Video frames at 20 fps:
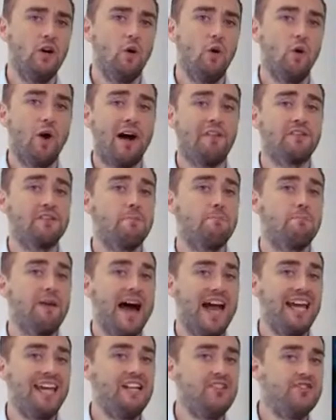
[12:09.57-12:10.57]
or have to
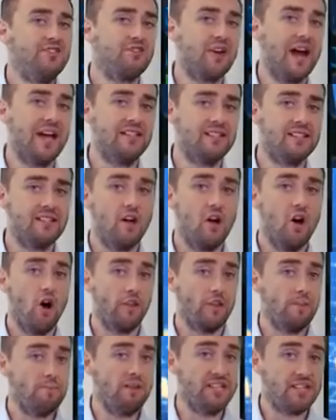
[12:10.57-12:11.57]
pay interest
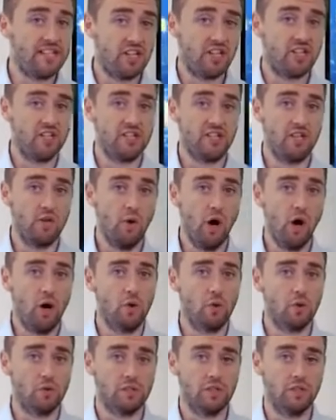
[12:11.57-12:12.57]
on the positions that you
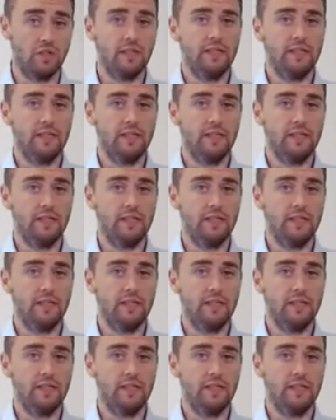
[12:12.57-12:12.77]
hold.